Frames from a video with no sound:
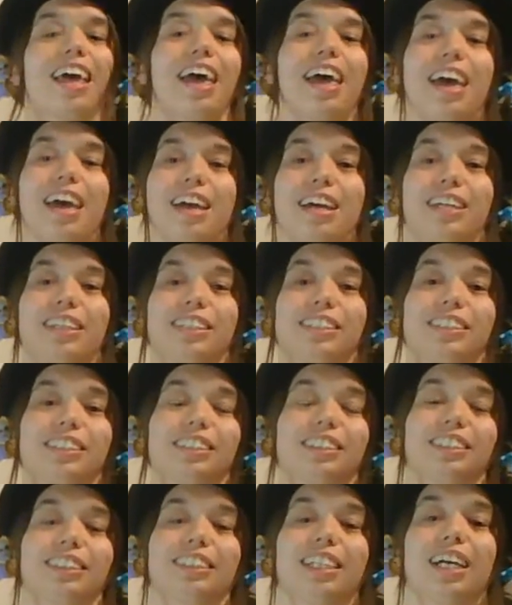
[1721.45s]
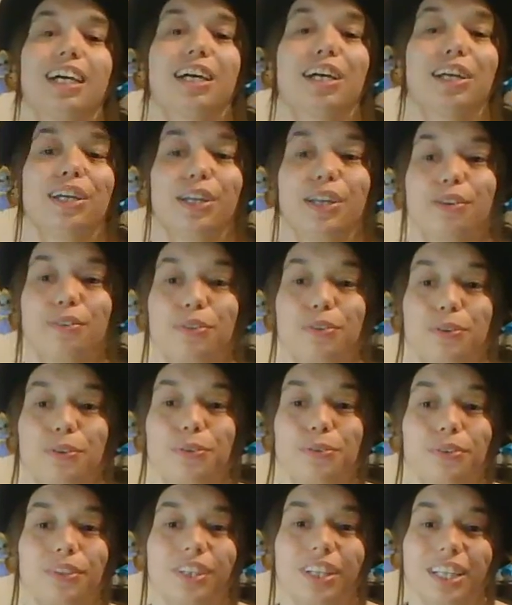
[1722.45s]
And if
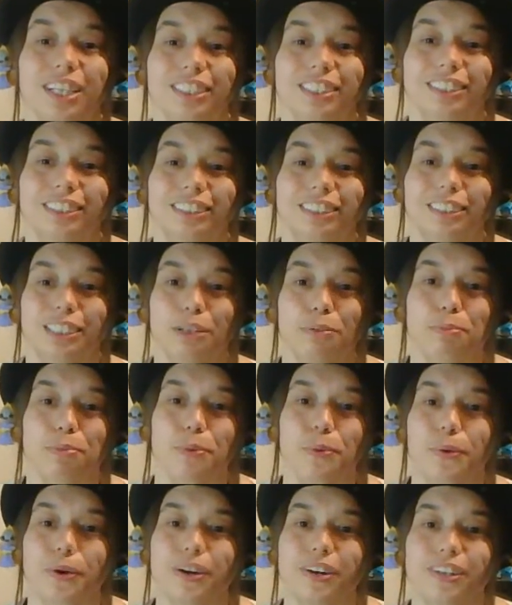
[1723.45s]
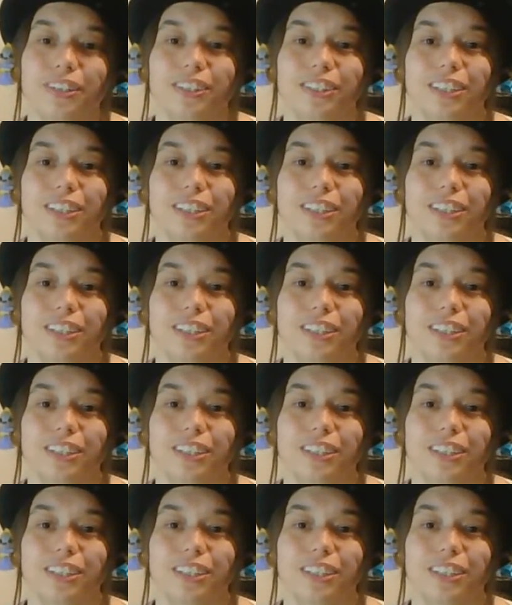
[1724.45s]
you'd like to see more